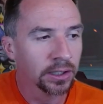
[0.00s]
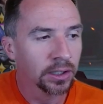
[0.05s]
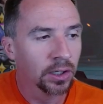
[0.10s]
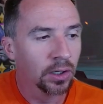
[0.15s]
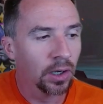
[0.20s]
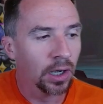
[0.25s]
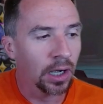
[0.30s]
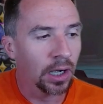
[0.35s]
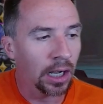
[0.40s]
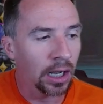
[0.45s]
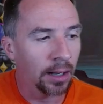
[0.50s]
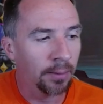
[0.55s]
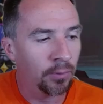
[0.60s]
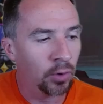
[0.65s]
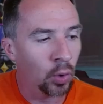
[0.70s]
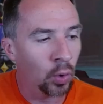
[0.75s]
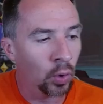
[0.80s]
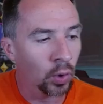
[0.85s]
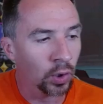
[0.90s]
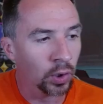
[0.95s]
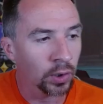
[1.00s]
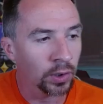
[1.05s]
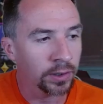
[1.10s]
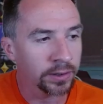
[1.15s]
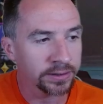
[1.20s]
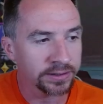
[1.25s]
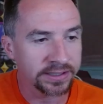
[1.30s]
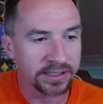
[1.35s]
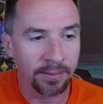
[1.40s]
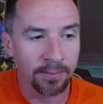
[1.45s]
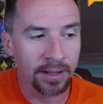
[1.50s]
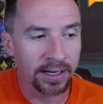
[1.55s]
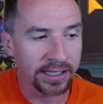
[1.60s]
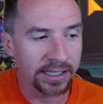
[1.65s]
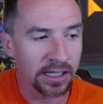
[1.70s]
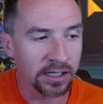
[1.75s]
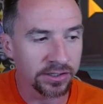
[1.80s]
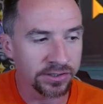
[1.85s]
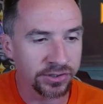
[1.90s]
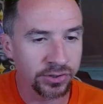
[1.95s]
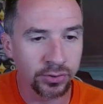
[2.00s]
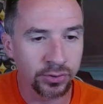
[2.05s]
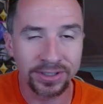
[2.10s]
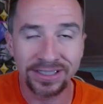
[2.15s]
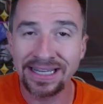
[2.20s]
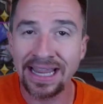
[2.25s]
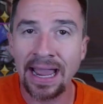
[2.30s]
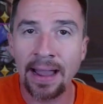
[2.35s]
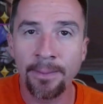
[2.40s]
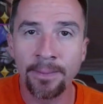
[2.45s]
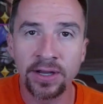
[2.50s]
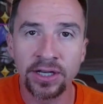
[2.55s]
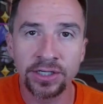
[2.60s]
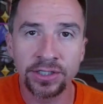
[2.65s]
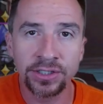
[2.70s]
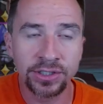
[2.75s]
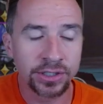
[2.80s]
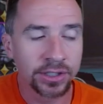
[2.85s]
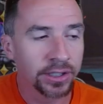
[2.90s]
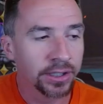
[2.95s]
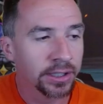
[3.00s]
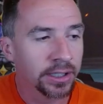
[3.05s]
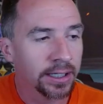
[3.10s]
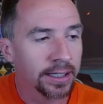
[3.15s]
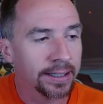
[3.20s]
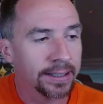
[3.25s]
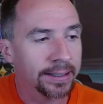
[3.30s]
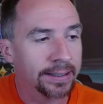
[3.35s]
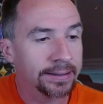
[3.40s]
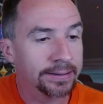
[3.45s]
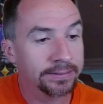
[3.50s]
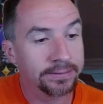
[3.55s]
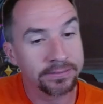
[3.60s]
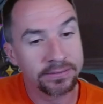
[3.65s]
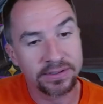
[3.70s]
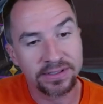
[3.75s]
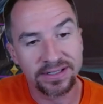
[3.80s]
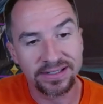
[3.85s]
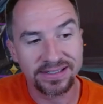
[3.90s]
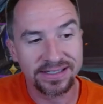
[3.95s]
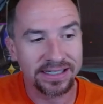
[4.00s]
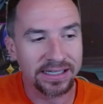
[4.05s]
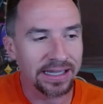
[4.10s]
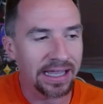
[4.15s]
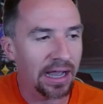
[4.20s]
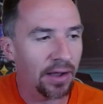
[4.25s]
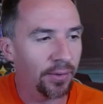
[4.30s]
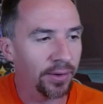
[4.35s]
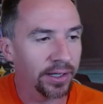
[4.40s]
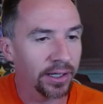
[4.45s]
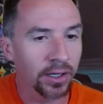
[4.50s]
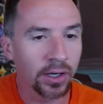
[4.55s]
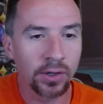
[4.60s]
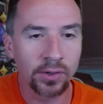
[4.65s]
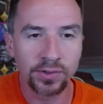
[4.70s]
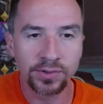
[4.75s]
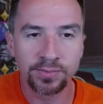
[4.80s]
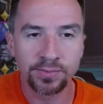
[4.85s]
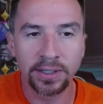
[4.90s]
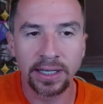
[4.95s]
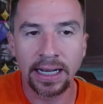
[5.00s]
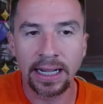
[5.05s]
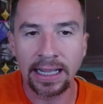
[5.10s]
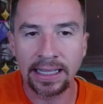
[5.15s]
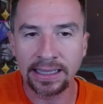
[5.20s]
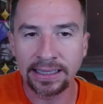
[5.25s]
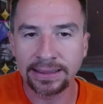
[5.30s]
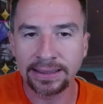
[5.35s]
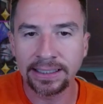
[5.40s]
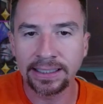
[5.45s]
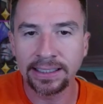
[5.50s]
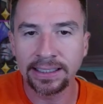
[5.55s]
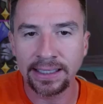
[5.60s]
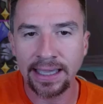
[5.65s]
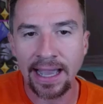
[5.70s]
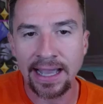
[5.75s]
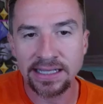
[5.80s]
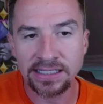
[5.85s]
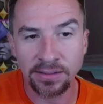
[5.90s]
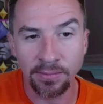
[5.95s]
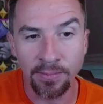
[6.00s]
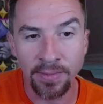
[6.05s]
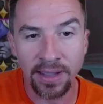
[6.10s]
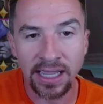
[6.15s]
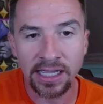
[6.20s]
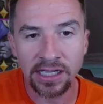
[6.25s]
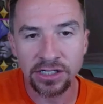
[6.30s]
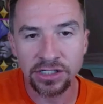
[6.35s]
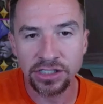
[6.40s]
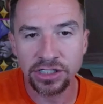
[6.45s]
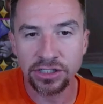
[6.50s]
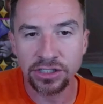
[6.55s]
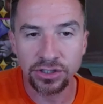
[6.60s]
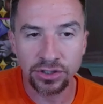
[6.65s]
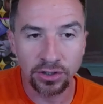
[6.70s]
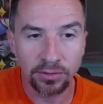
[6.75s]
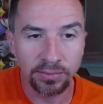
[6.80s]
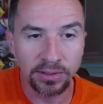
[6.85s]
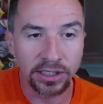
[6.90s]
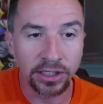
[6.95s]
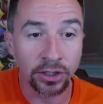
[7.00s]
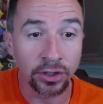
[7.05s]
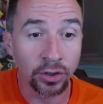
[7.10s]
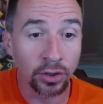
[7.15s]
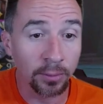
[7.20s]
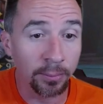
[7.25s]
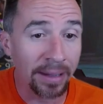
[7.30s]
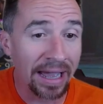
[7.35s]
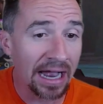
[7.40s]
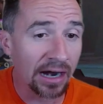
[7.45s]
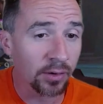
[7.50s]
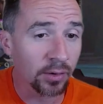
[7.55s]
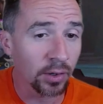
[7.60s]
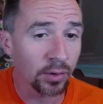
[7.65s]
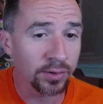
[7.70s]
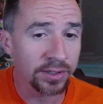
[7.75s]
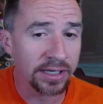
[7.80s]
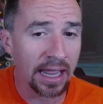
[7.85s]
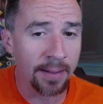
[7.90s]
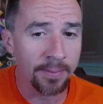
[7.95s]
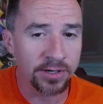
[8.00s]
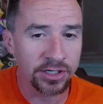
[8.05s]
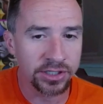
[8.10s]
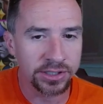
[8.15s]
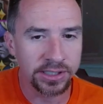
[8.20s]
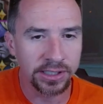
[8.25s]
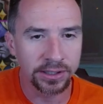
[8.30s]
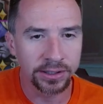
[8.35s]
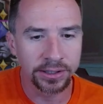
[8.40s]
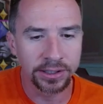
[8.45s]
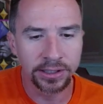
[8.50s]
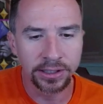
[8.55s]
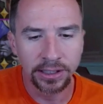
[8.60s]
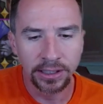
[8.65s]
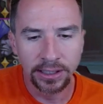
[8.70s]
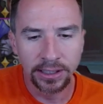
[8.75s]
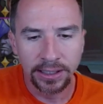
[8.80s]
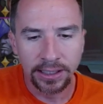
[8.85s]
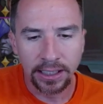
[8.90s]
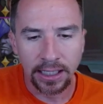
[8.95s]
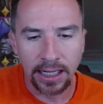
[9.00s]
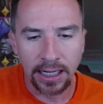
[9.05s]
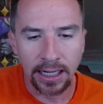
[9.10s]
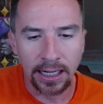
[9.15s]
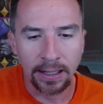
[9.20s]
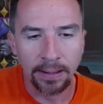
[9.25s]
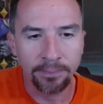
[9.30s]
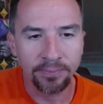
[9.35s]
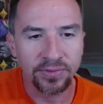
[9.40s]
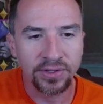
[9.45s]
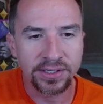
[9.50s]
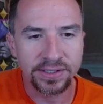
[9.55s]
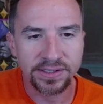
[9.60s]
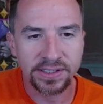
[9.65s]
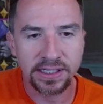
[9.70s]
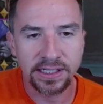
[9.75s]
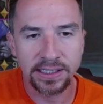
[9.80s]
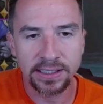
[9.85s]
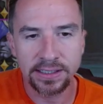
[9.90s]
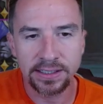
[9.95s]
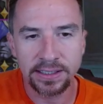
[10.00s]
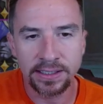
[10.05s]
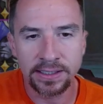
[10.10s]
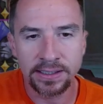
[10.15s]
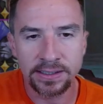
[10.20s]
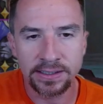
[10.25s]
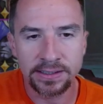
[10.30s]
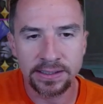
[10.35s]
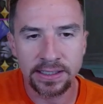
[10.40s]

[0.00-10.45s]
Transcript: or somebody else doing damage to see how it goes. But I think as a mage, he should be a good back row damage dealer. His kit is